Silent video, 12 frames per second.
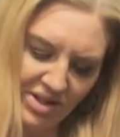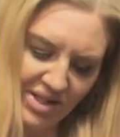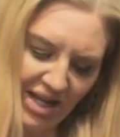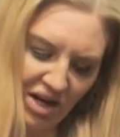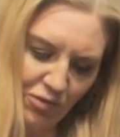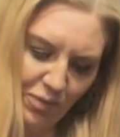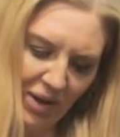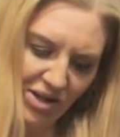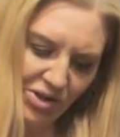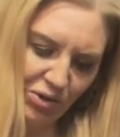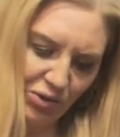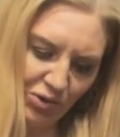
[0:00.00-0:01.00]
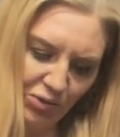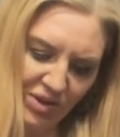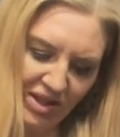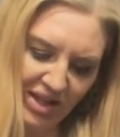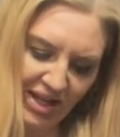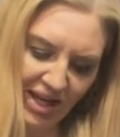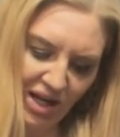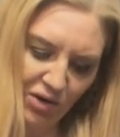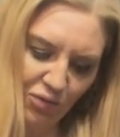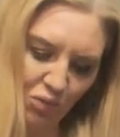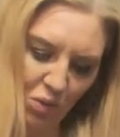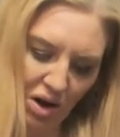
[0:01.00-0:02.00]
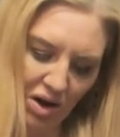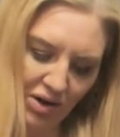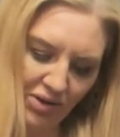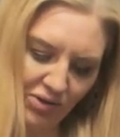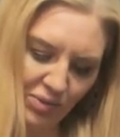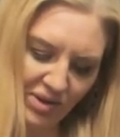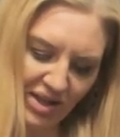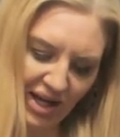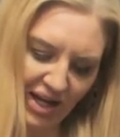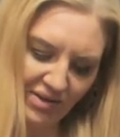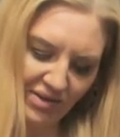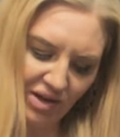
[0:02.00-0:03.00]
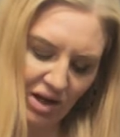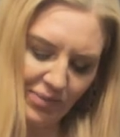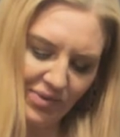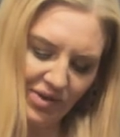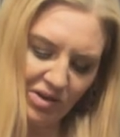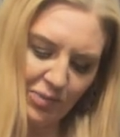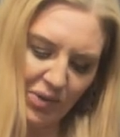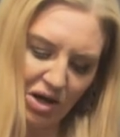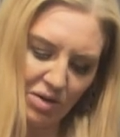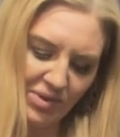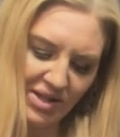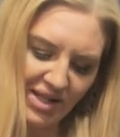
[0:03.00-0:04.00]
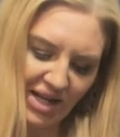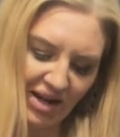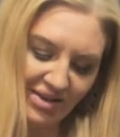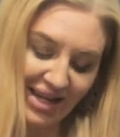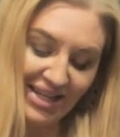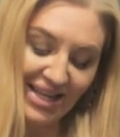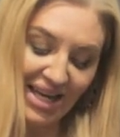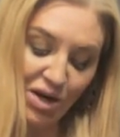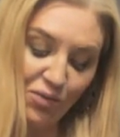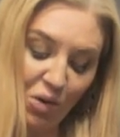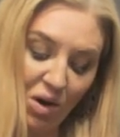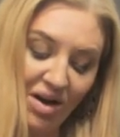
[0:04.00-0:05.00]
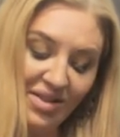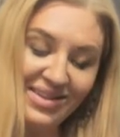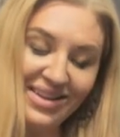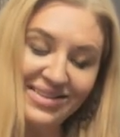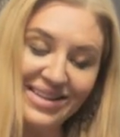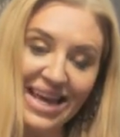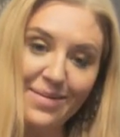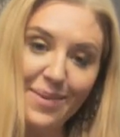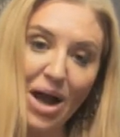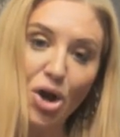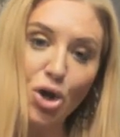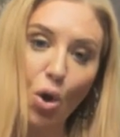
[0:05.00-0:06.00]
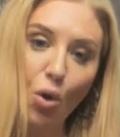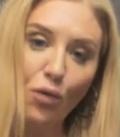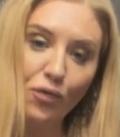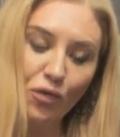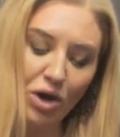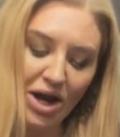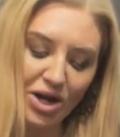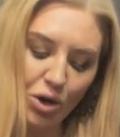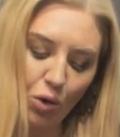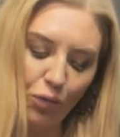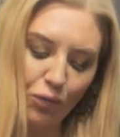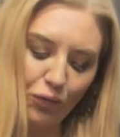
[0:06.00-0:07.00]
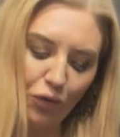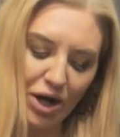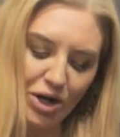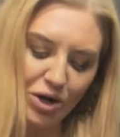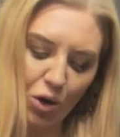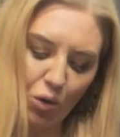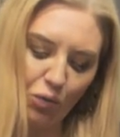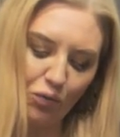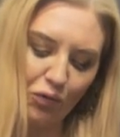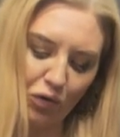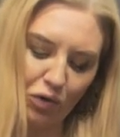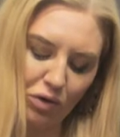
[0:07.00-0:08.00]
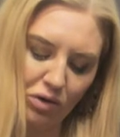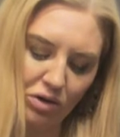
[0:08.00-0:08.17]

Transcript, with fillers: Ten of Pentacles with the King of Wands, with the Ace of Cups at the bottom of the deck. That King of Wands has came out over and over and over.